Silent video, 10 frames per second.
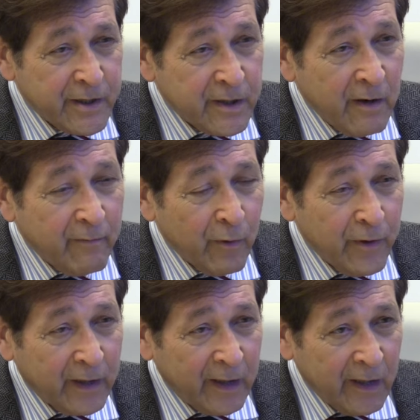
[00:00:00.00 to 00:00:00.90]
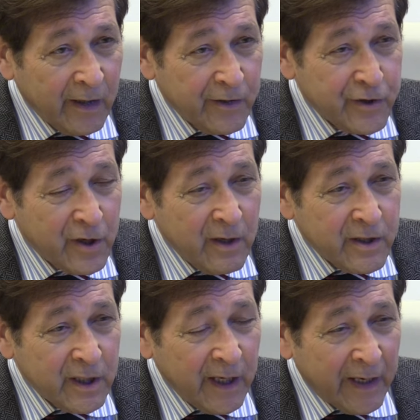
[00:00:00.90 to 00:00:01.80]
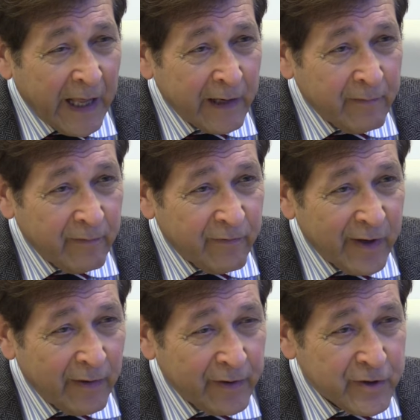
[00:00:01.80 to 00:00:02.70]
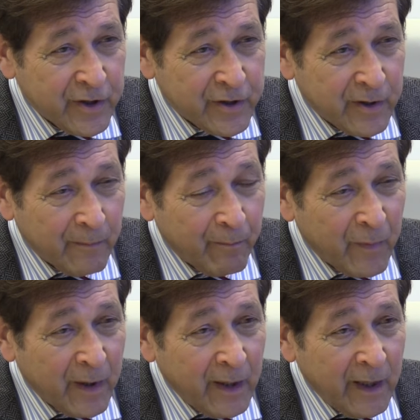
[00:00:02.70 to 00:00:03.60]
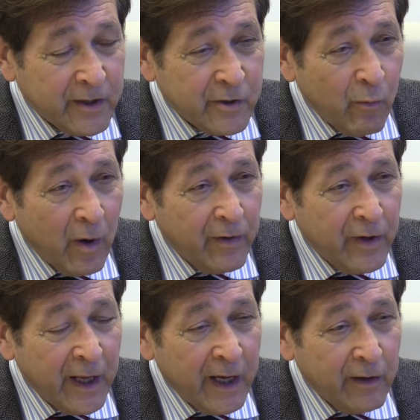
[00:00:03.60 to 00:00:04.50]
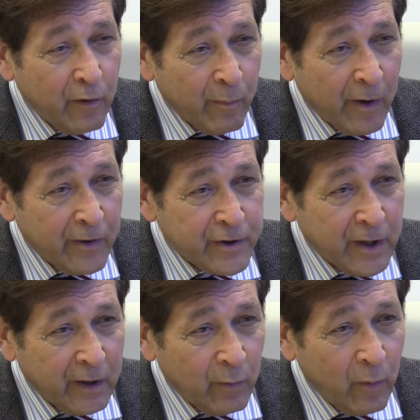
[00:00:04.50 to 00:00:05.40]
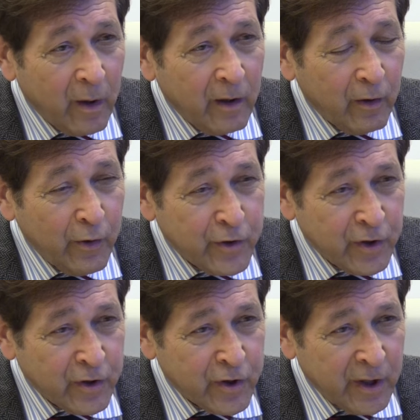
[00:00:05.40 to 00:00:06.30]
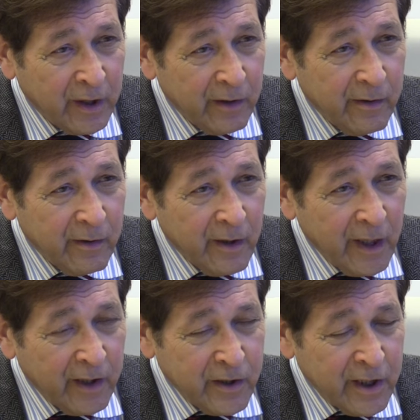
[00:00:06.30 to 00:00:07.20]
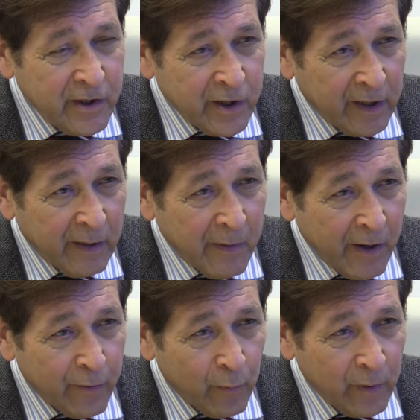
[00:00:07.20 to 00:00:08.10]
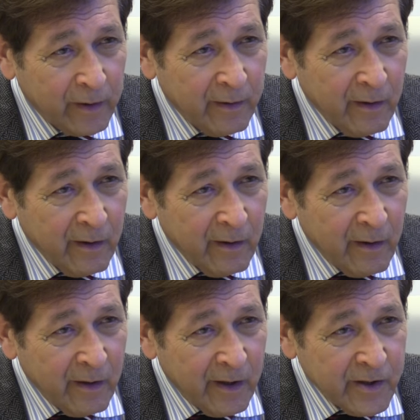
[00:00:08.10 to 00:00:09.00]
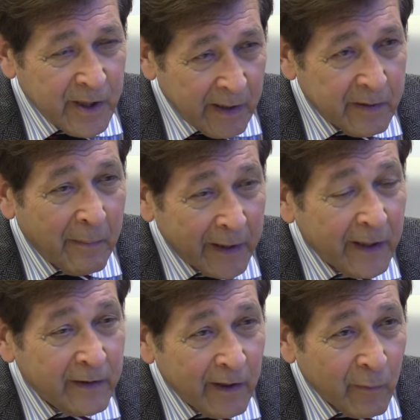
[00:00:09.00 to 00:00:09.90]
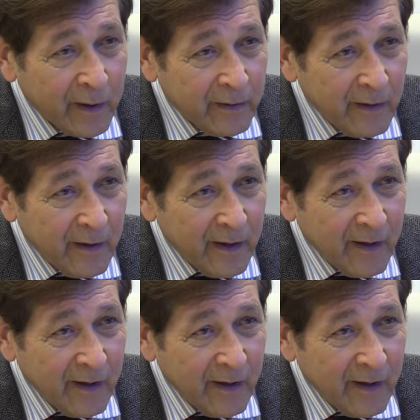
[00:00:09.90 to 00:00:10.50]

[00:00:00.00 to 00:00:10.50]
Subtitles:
best for the kids to get out of a failing system into one they and their parents think could succeed in teaching them how to read. Am I getting that right?